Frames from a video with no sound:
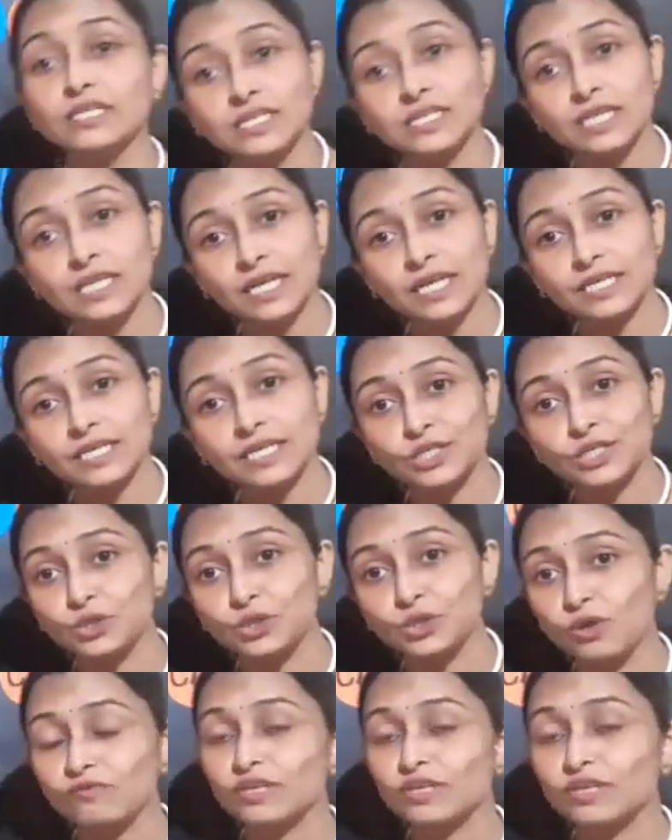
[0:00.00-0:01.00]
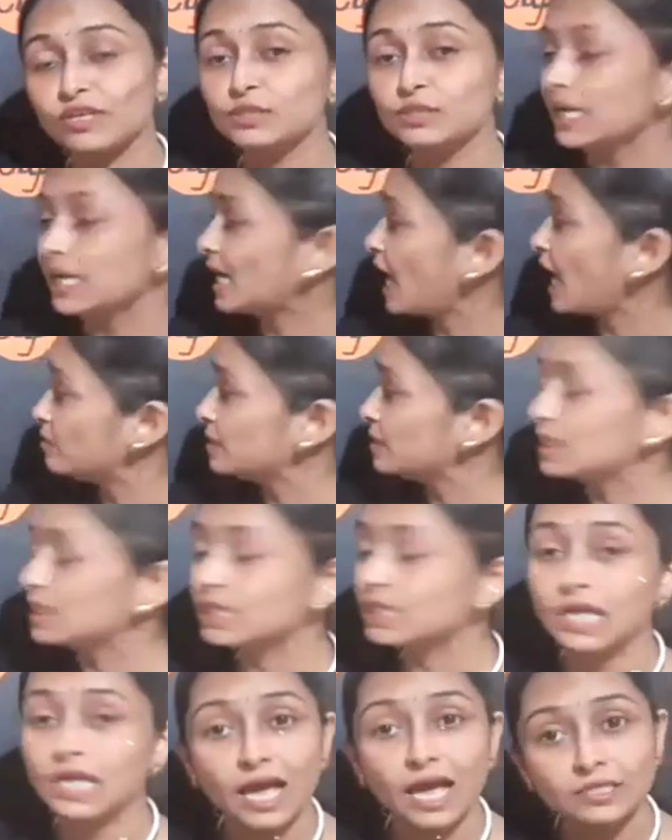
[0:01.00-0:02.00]
letter should always be capital
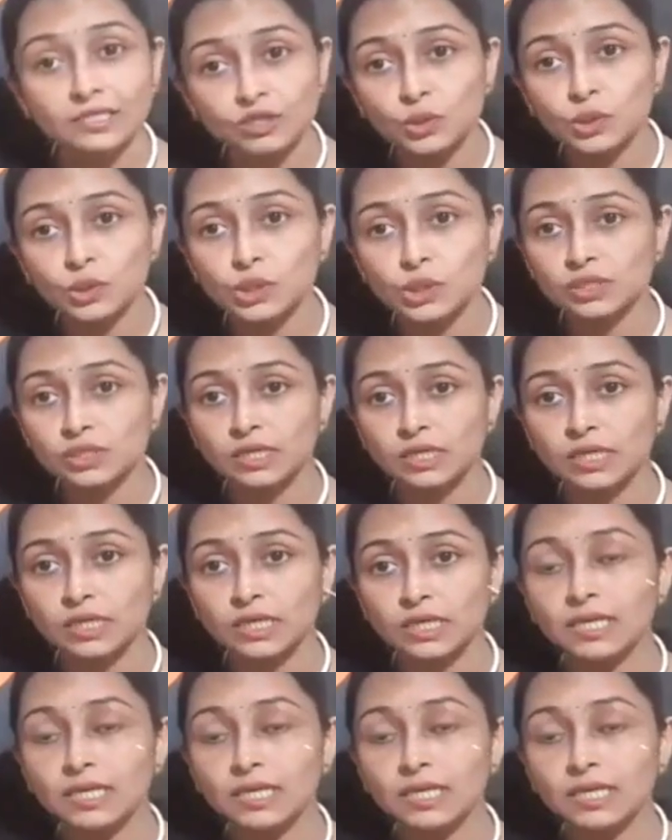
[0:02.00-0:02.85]
as usual.